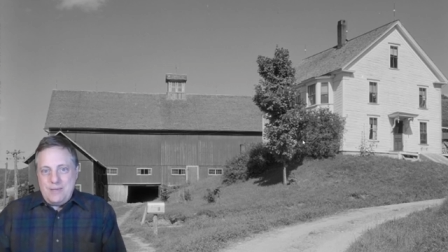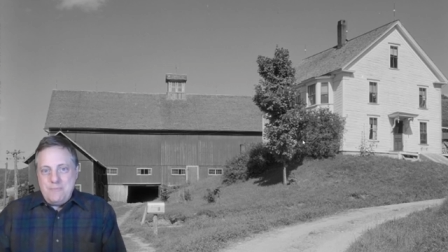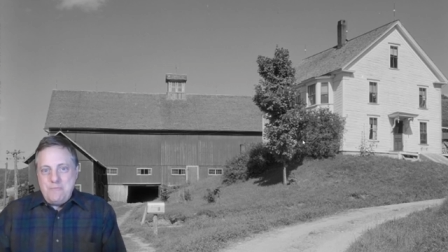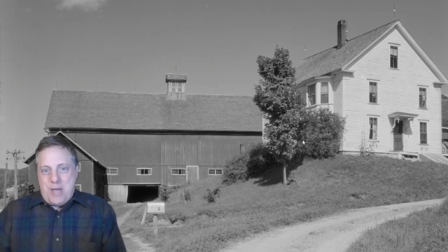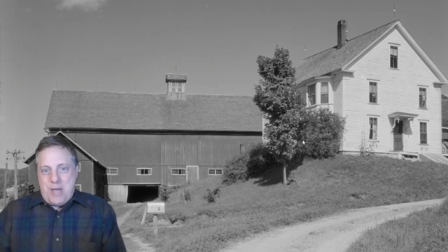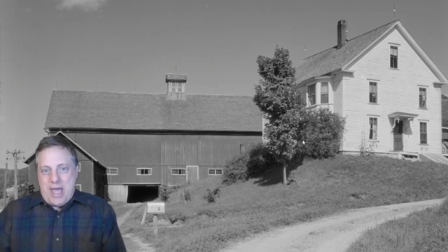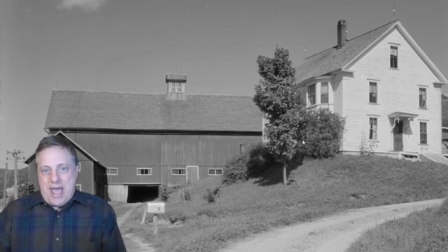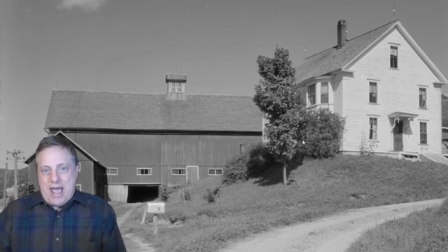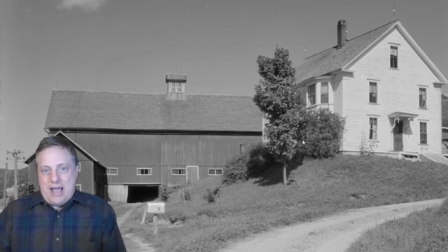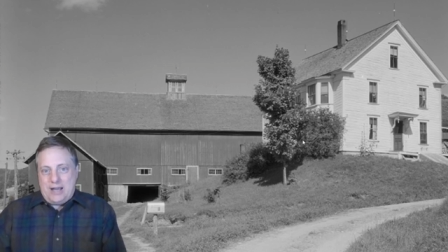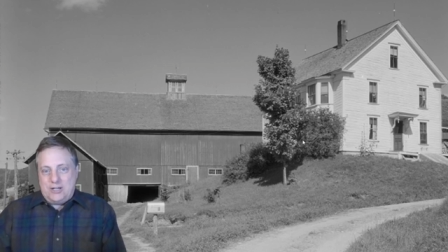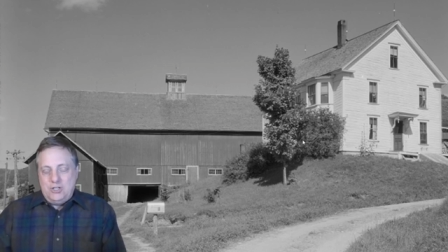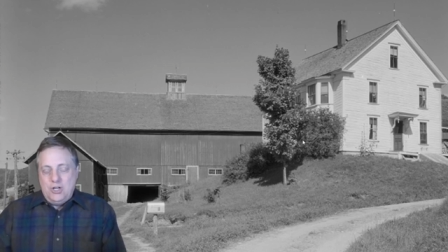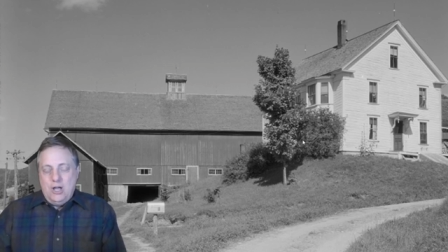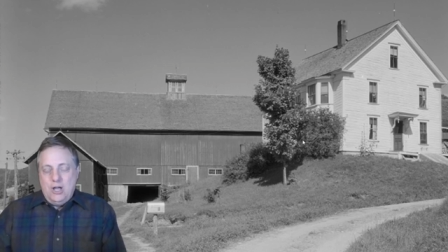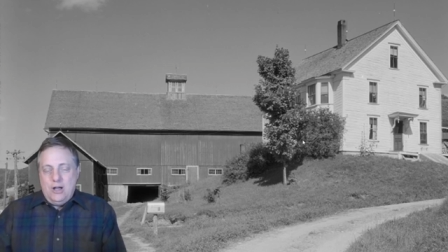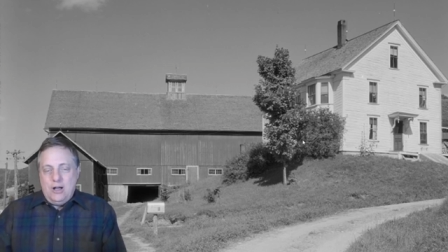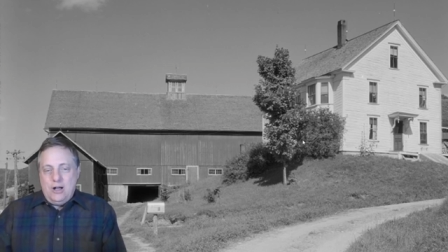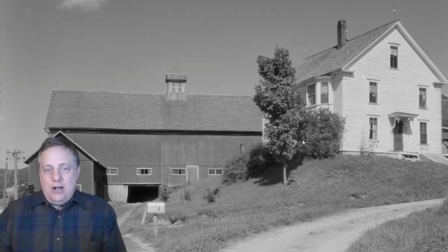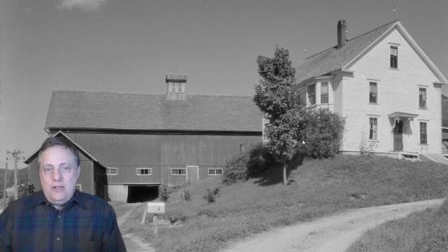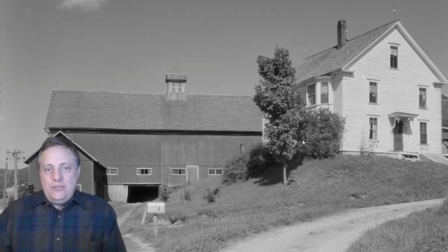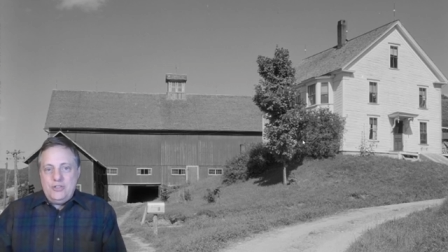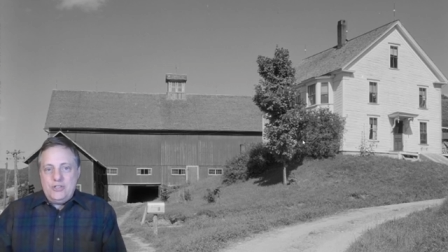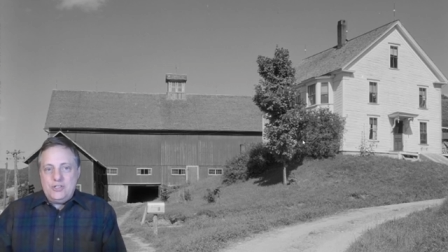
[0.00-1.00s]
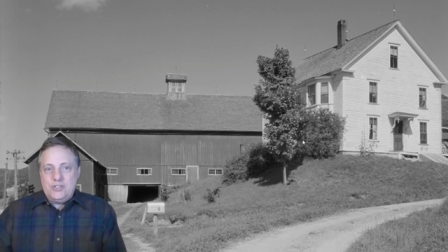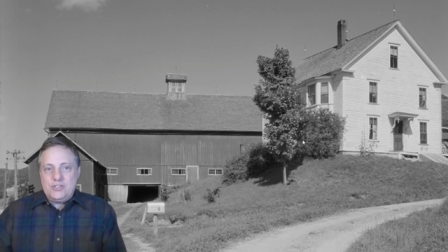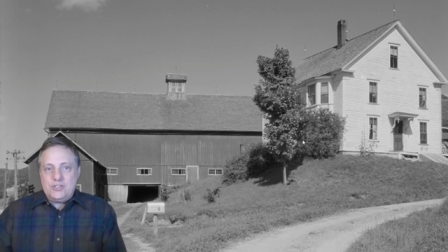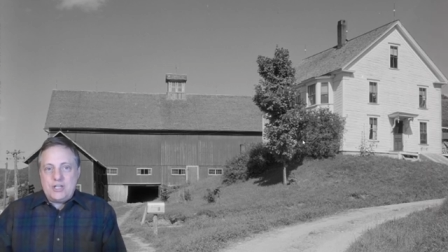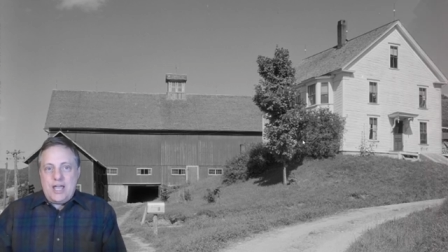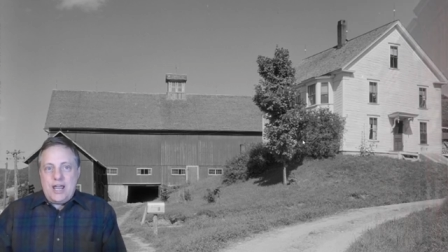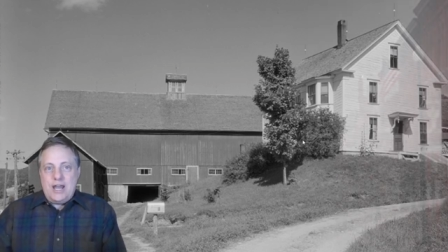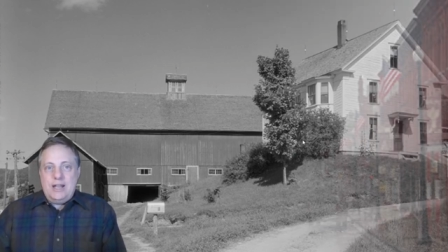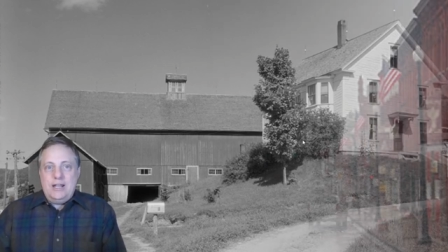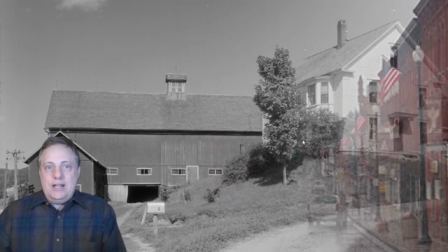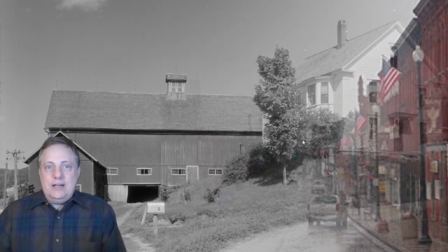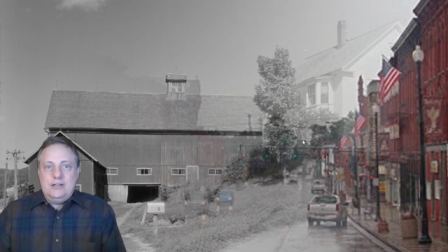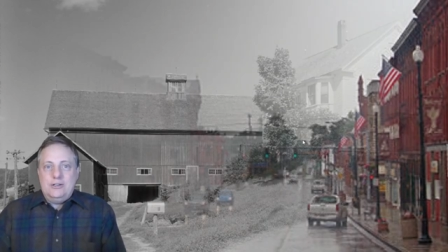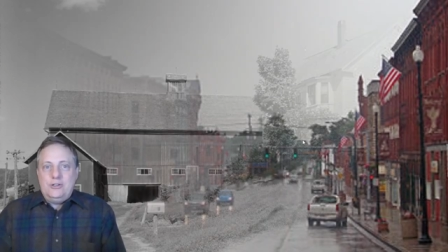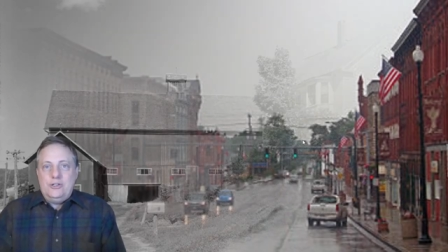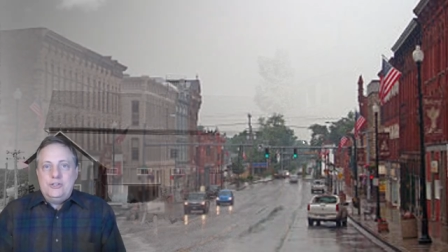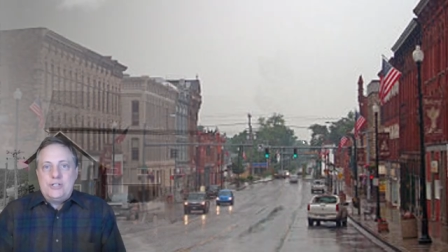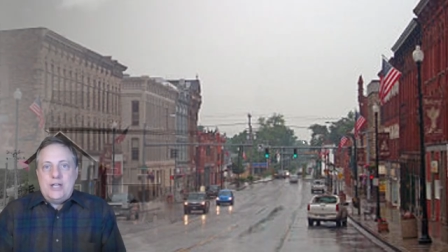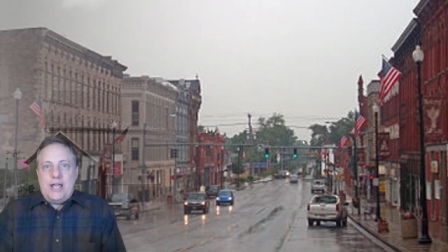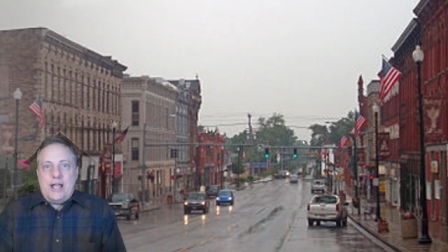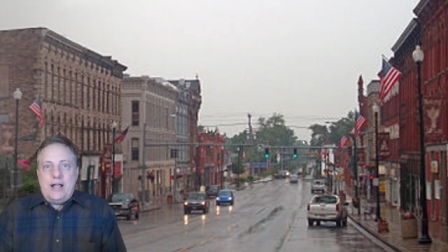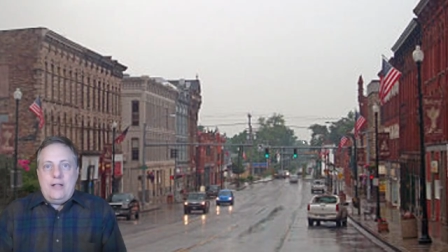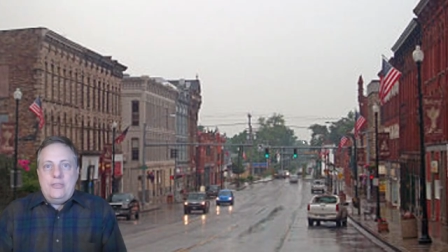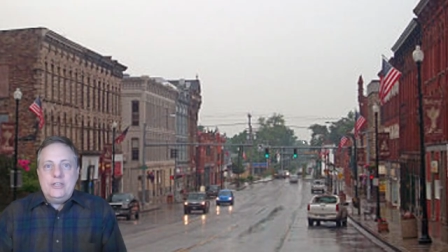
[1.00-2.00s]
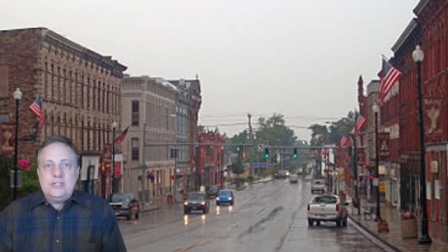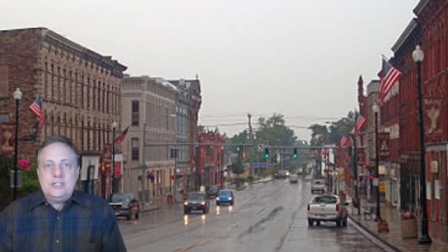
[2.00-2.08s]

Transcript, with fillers: impact on this tiny little town.